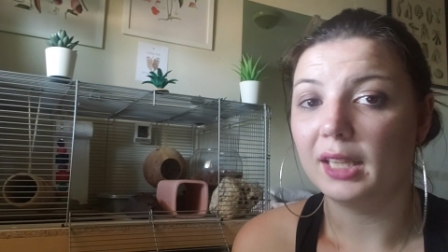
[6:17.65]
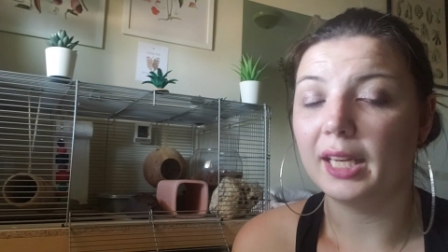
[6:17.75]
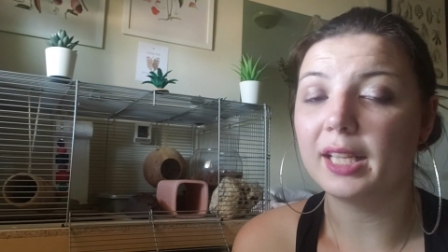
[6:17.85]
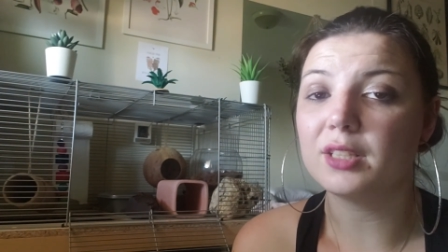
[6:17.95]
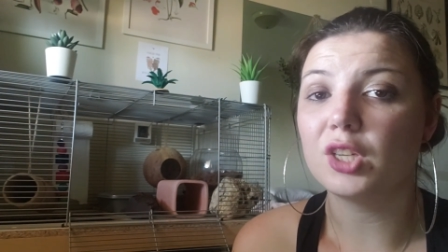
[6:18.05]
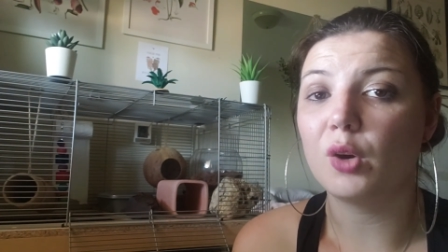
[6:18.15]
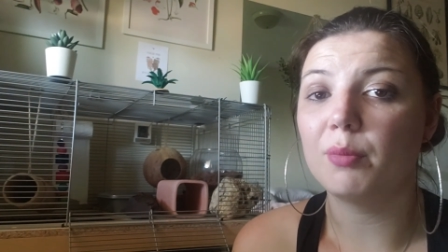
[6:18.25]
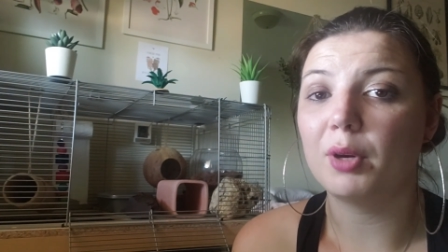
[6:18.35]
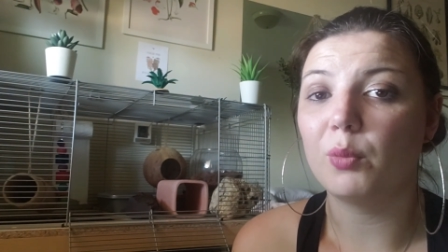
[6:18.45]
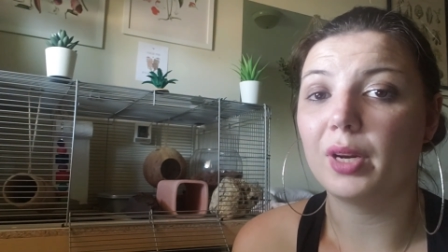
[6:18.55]
letting us know
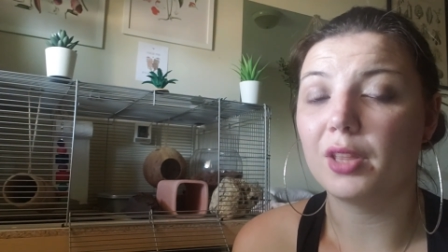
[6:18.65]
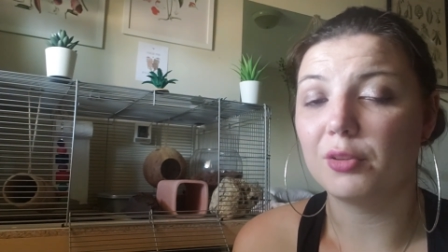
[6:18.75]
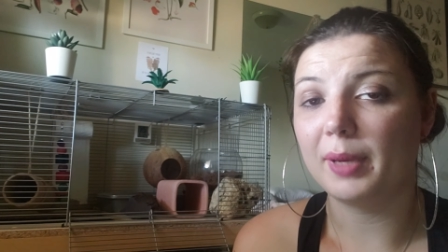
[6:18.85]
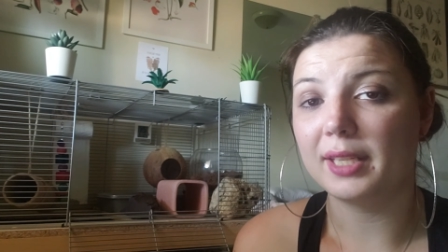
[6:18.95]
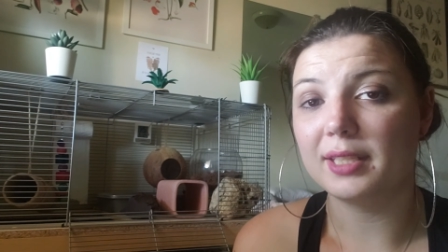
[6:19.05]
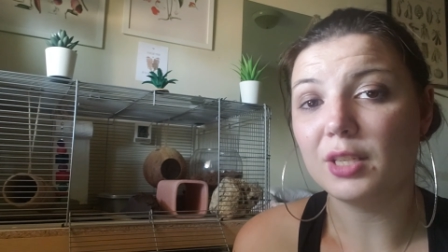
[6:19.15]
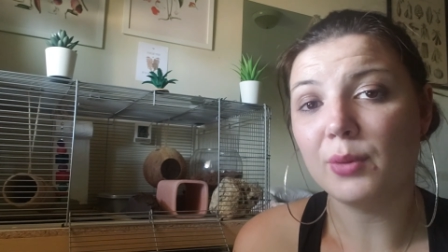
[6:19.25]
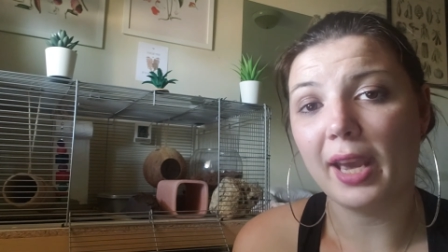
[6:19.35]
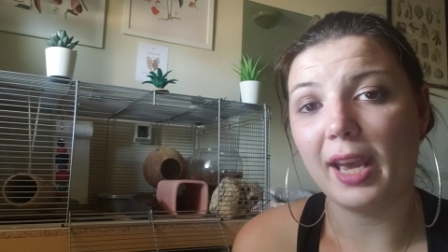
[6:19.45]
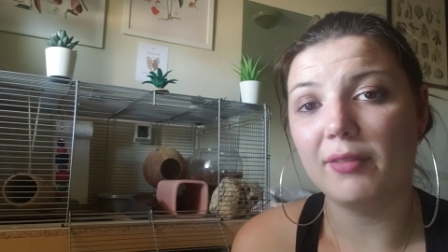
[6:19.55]
about what other pets you
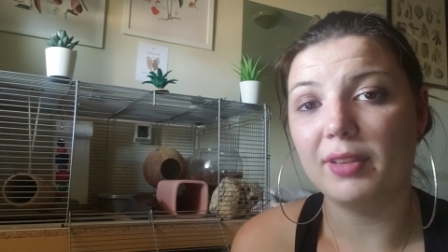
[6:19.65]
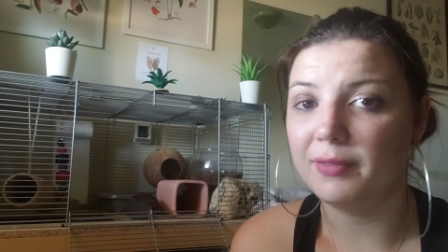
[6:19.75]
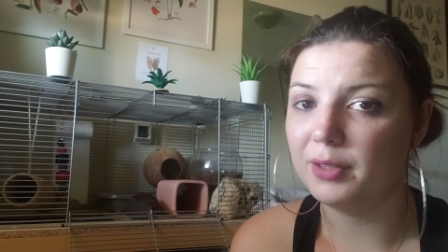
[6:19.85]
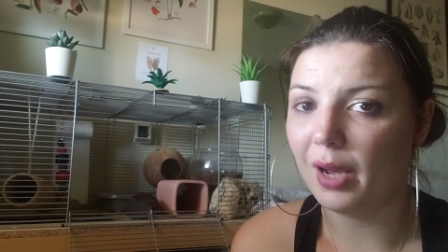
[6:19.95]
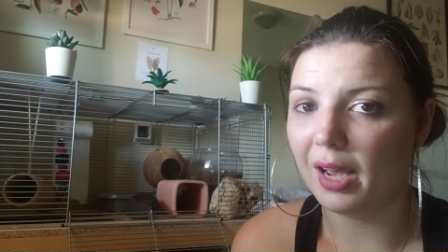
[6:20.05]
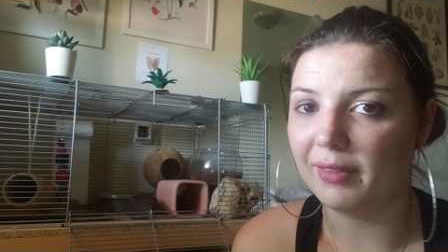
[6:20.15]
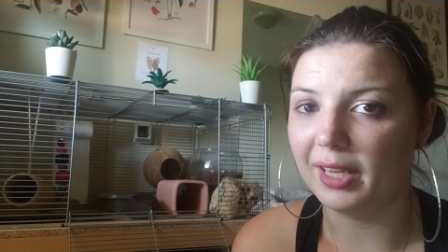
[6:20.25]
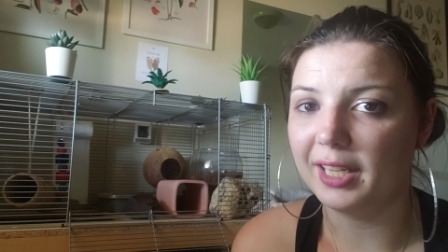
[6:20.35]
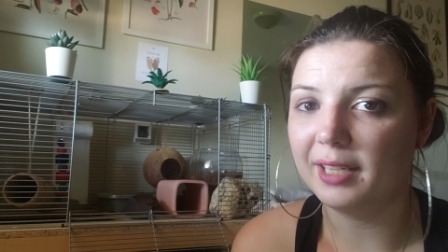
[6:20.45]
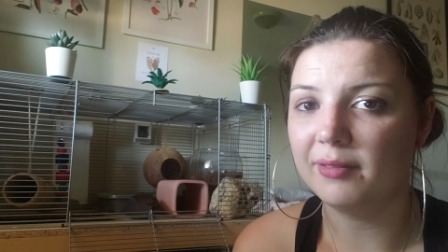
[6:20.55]
have, if you have
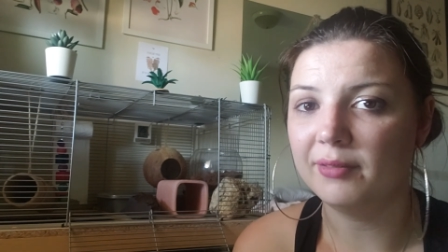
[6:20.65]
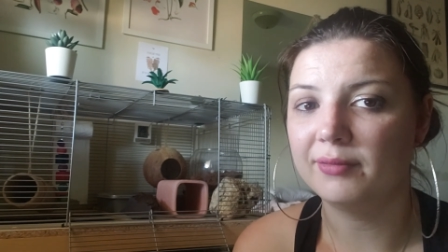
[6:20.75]
any,